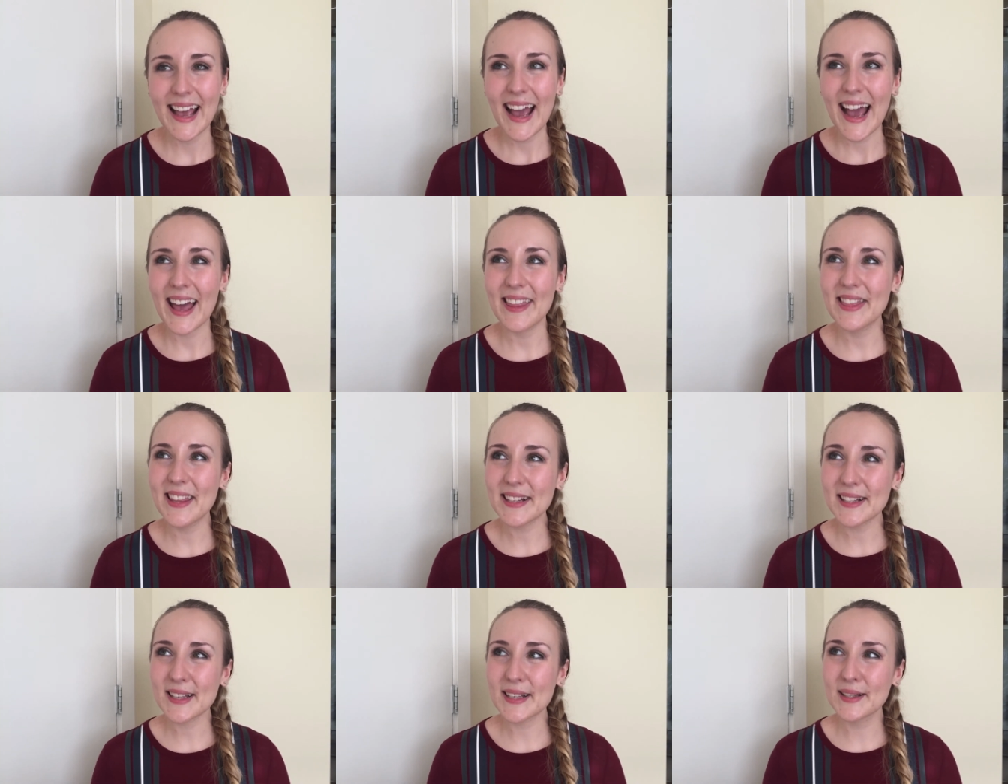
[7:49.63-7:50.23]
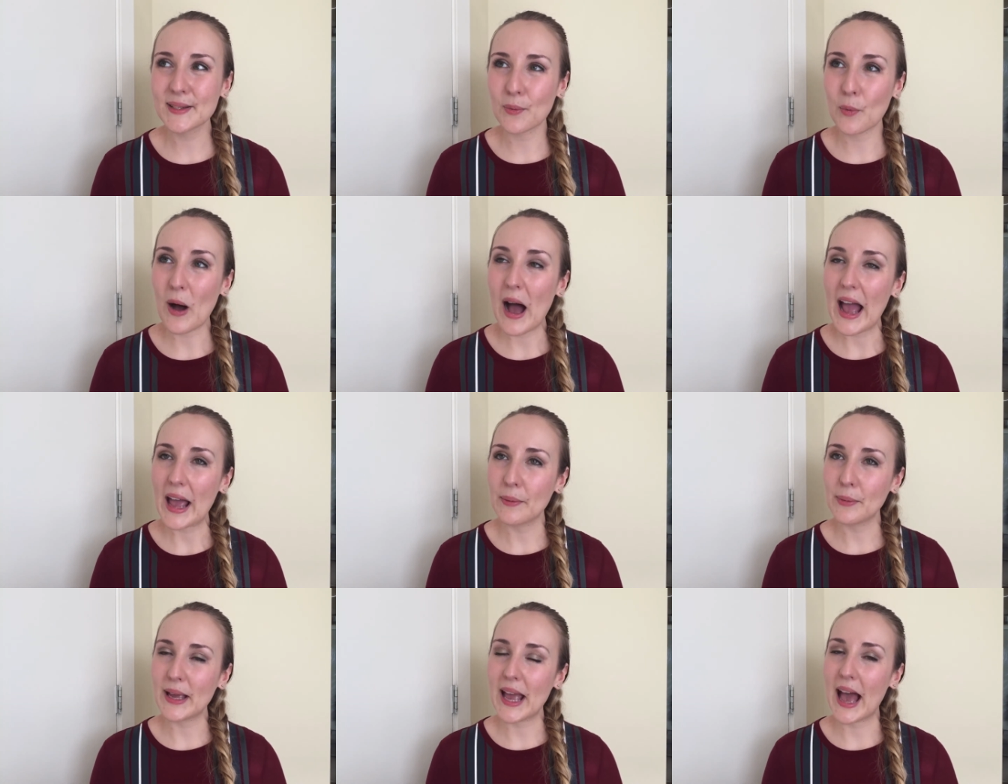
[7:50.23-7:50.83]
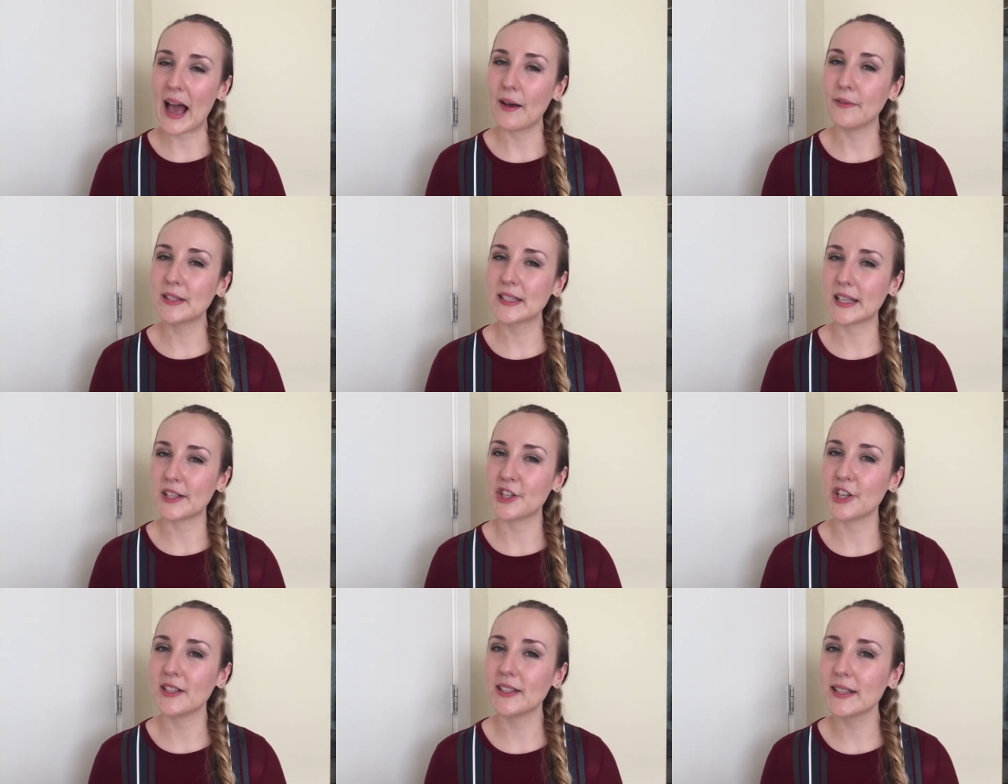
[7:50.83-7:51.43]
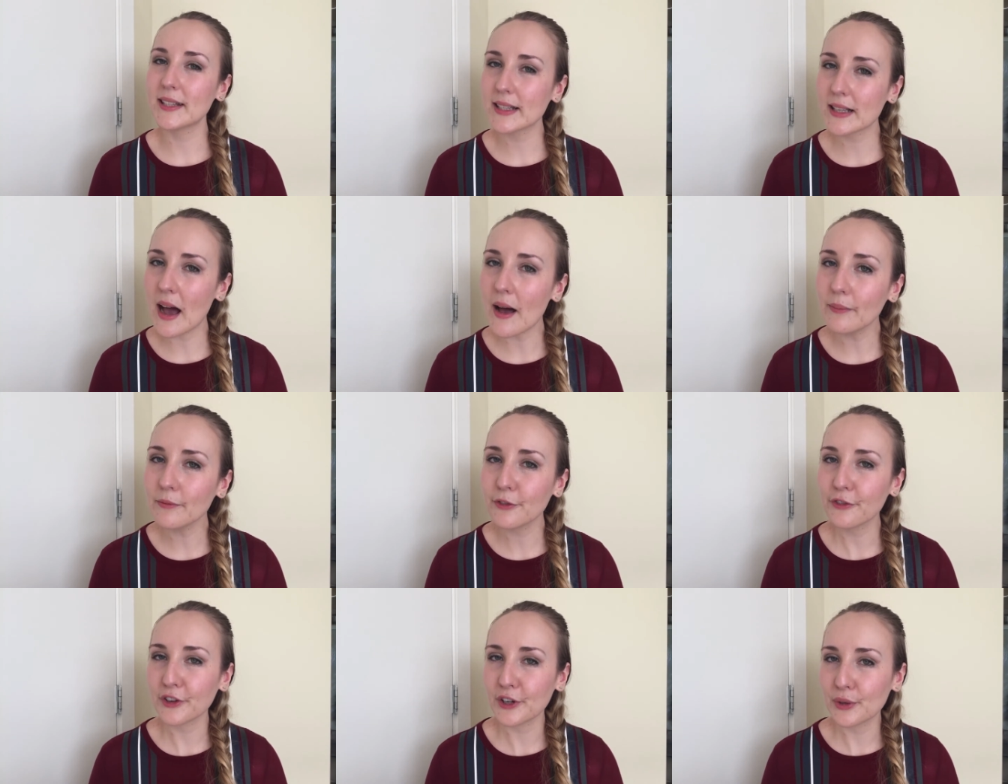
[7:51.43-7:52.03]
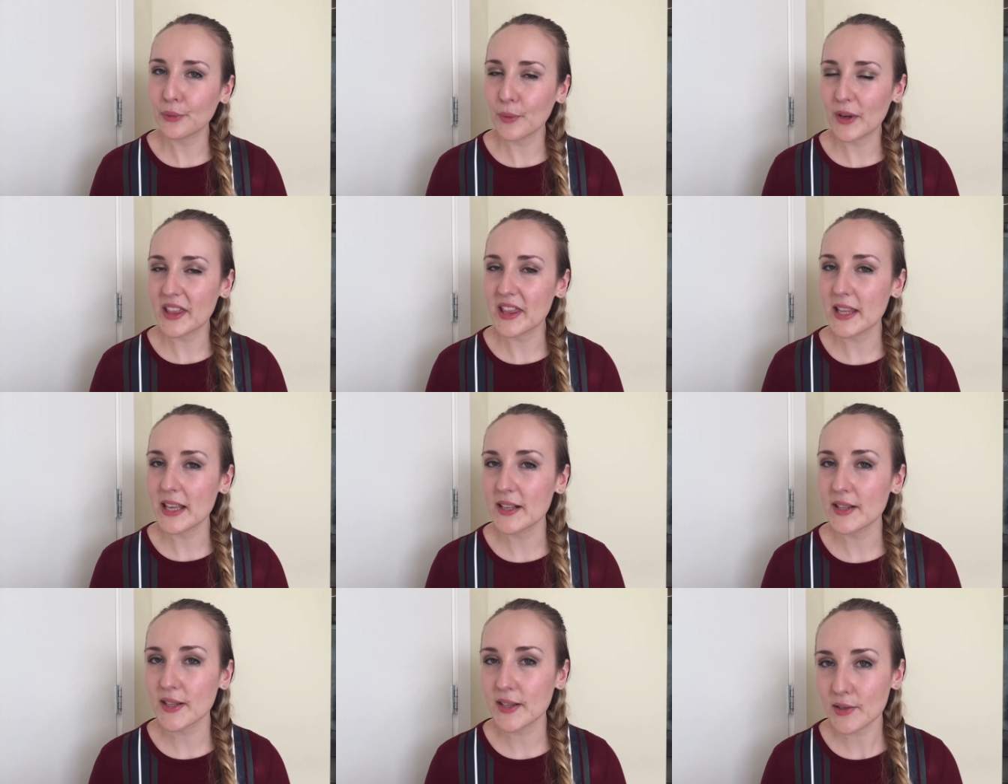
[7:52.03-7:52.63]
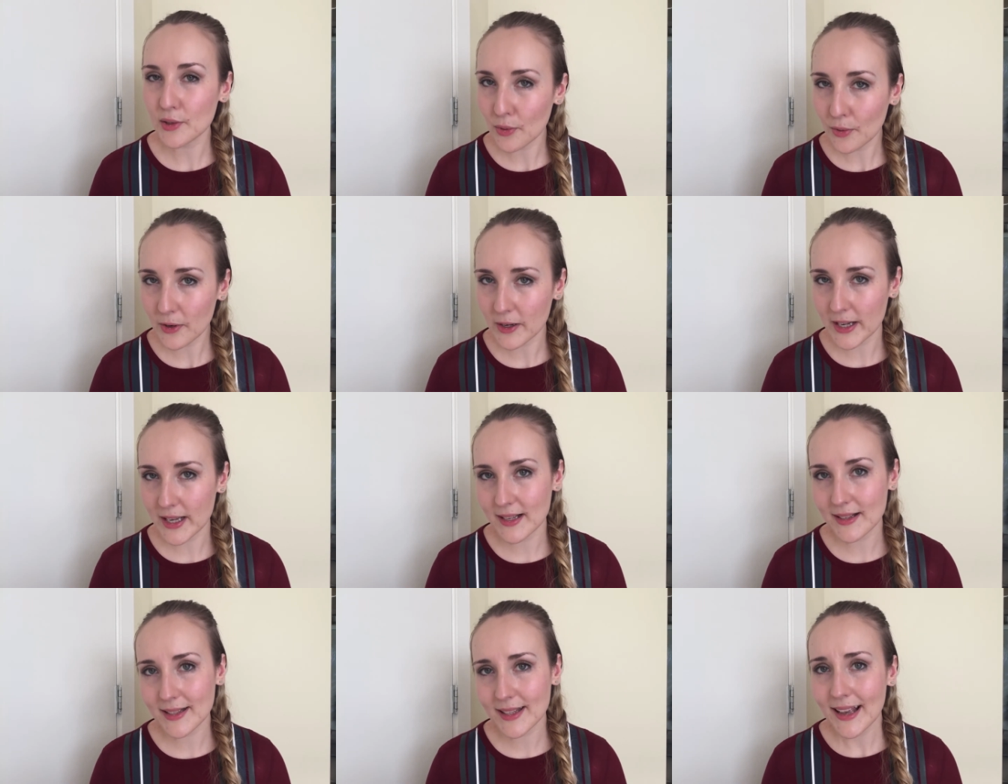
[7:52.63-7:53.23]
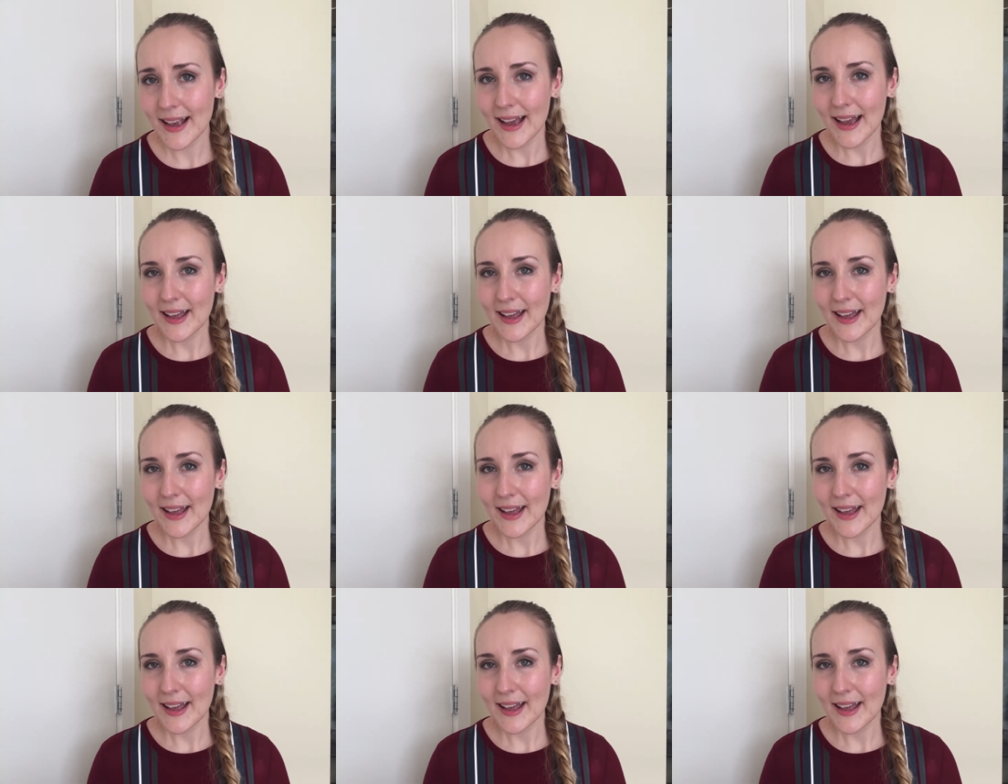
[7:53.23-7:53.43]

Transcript: And this is why we have such a discomfort with these stories.